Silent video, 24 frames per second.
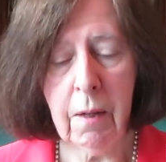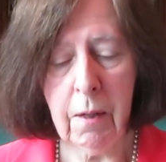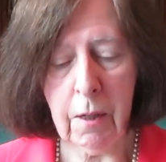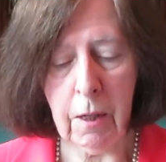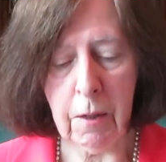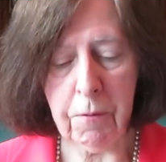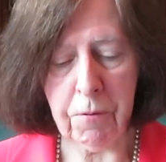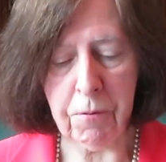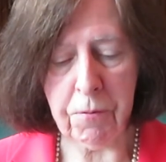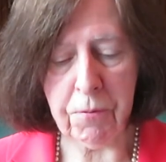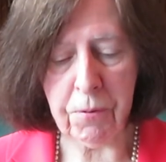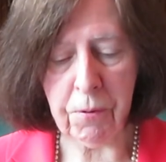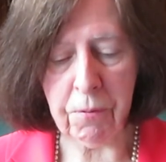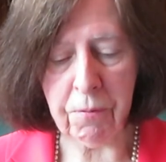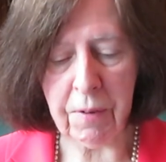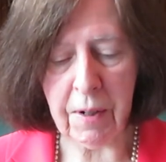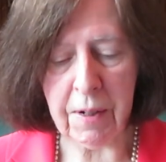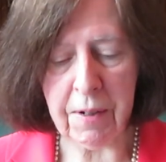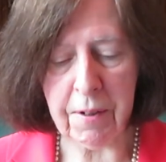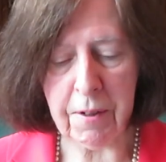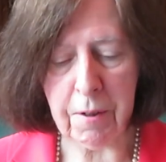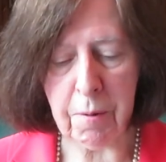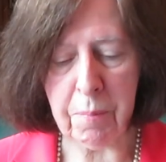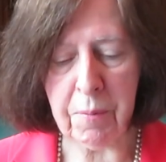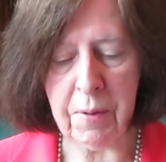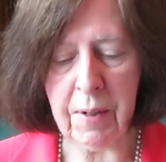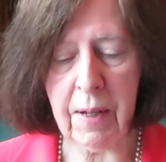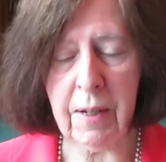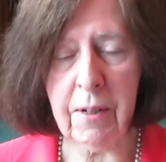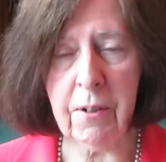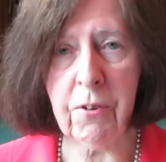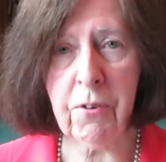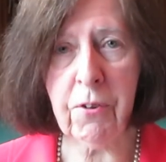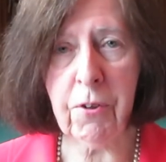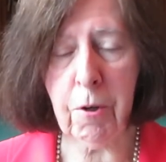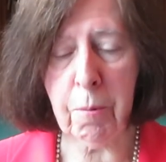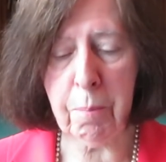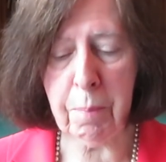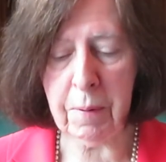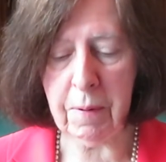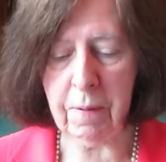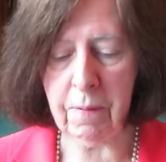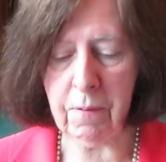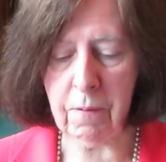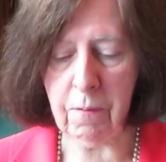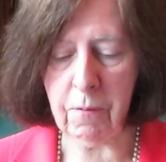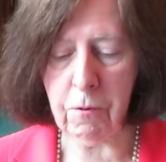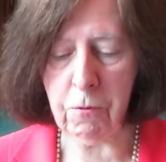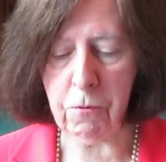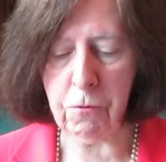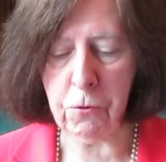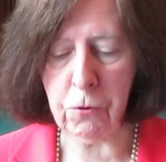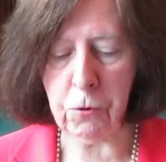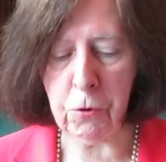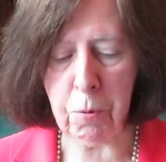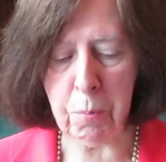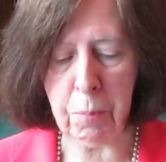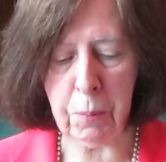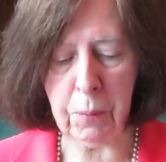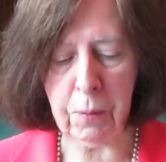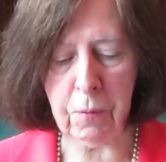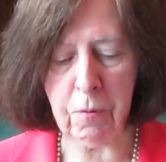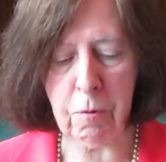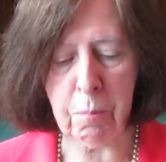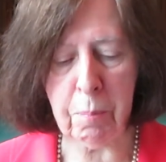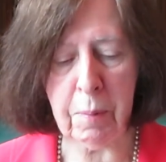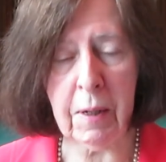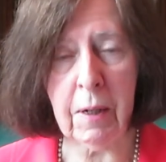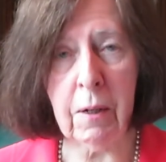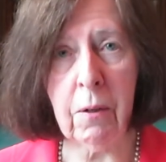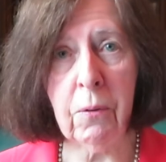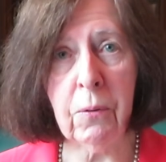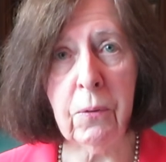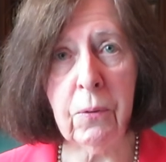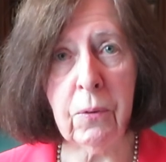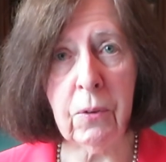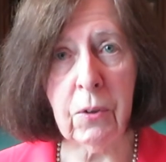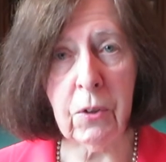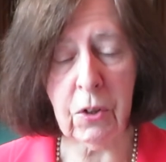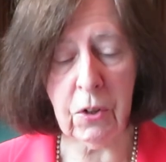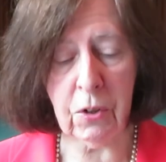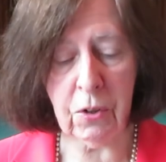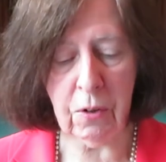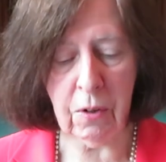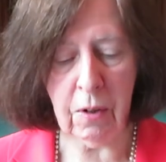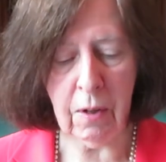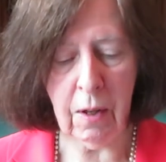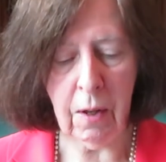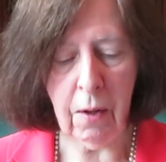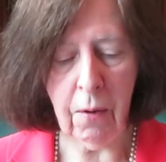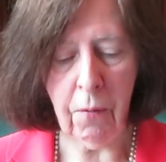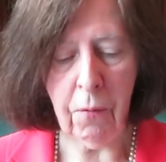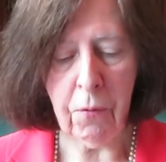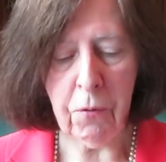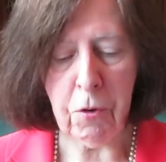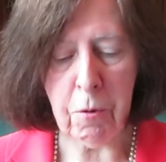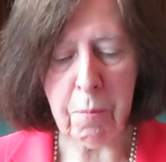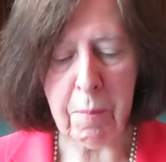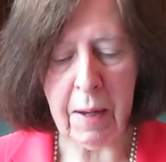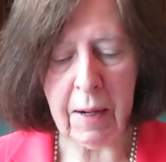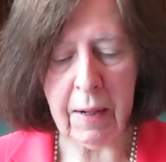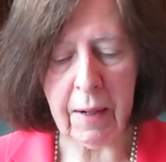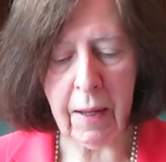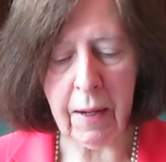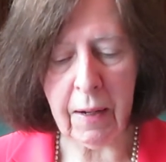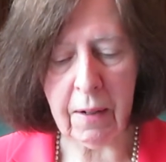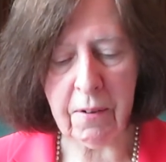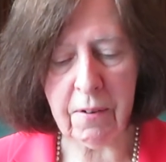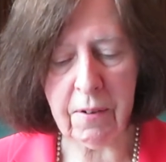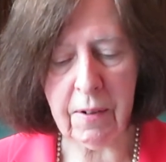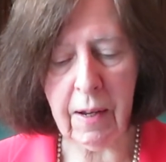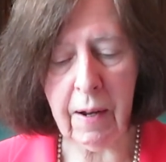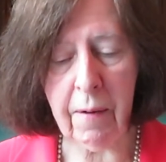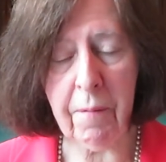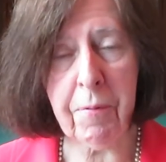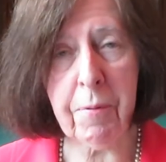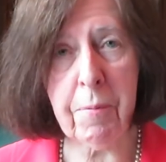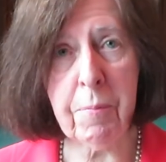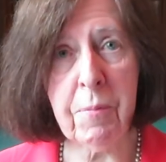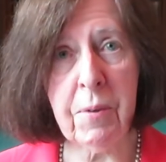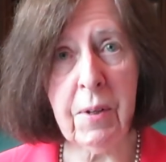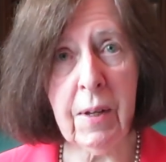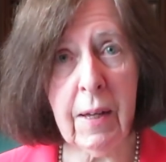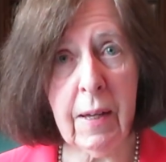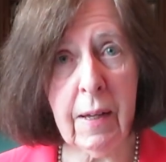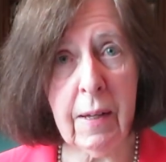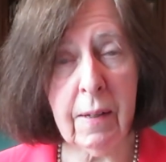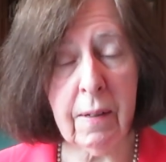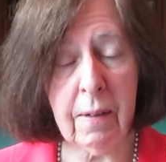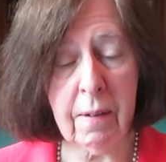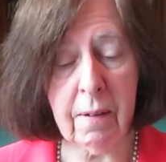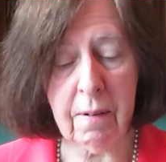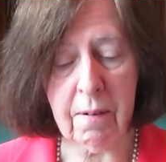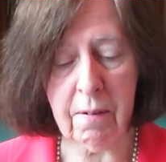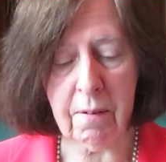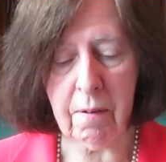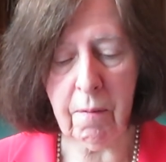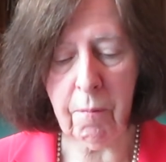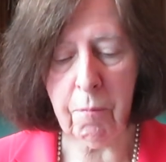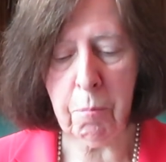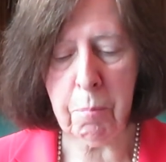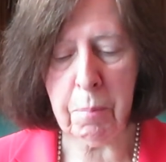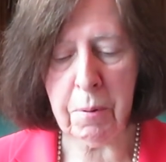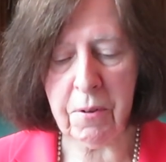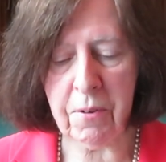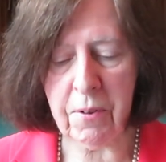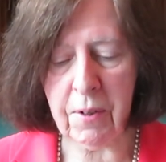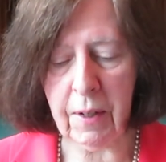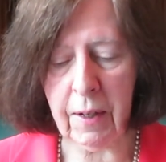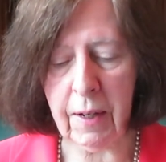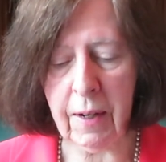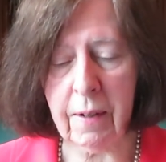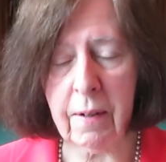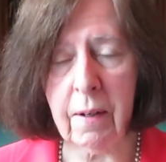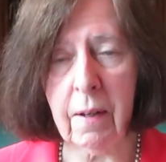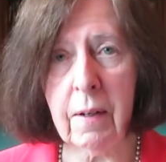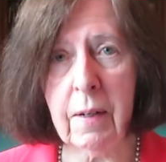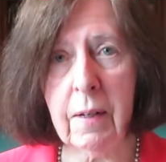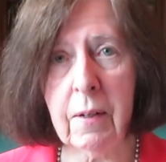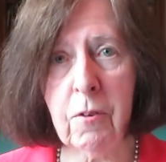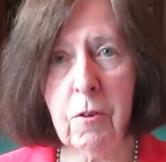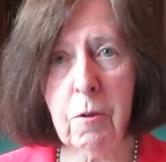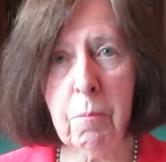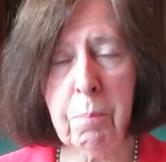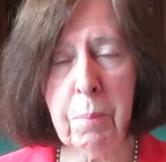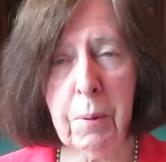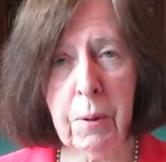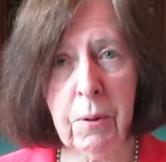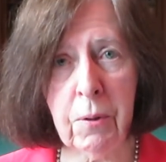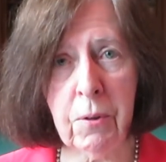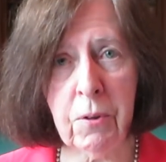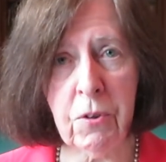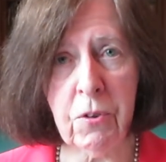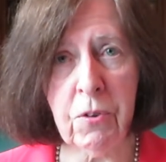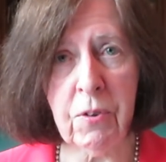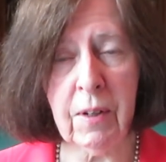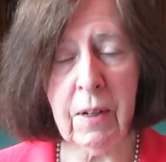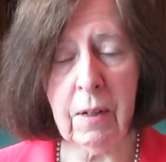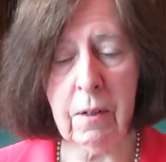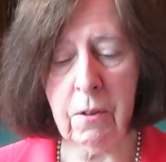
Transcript: If you've already obtained copies of the four books being launched, you may like to have them to hand, particularly the poetry